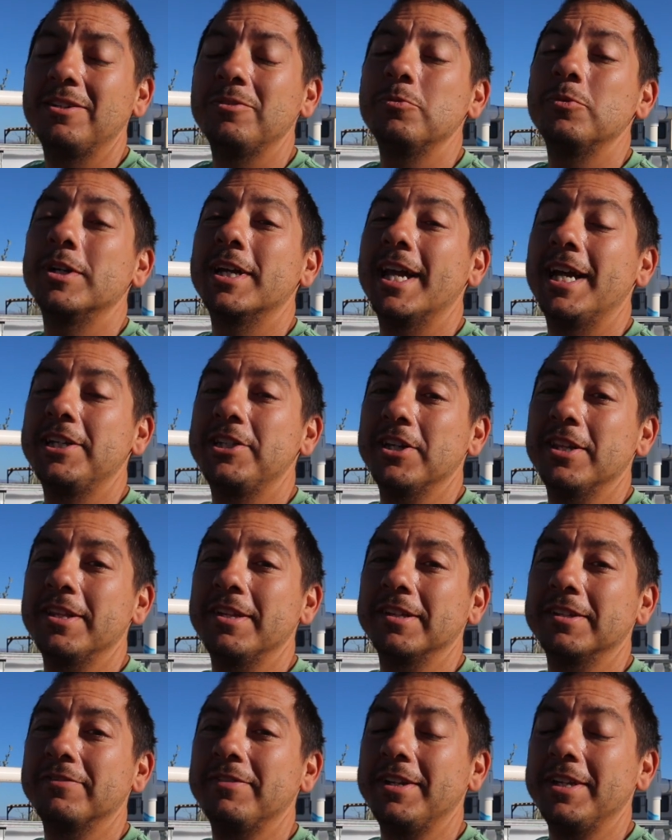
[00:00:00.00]
We'll catch you on the
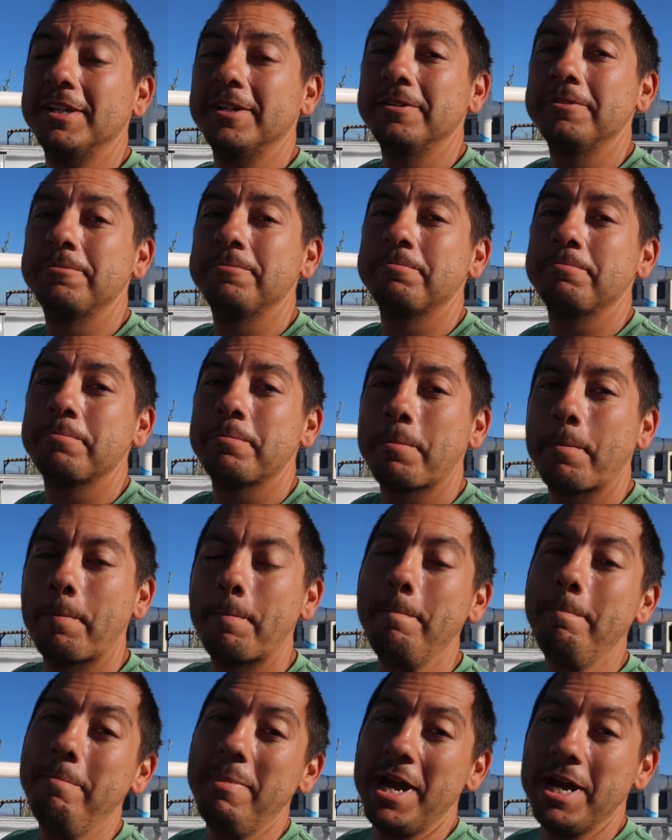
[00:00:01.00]
next video.
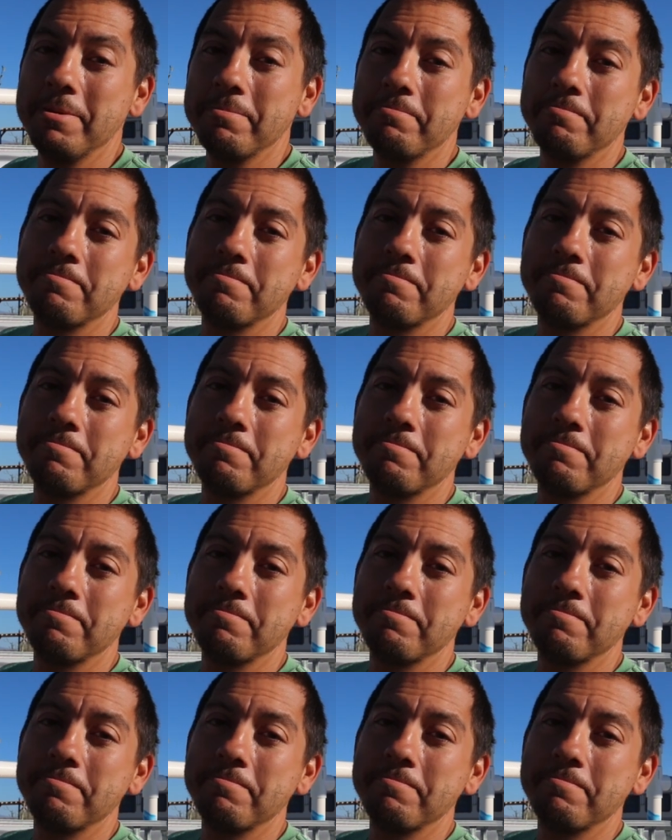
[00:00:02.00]
Bye.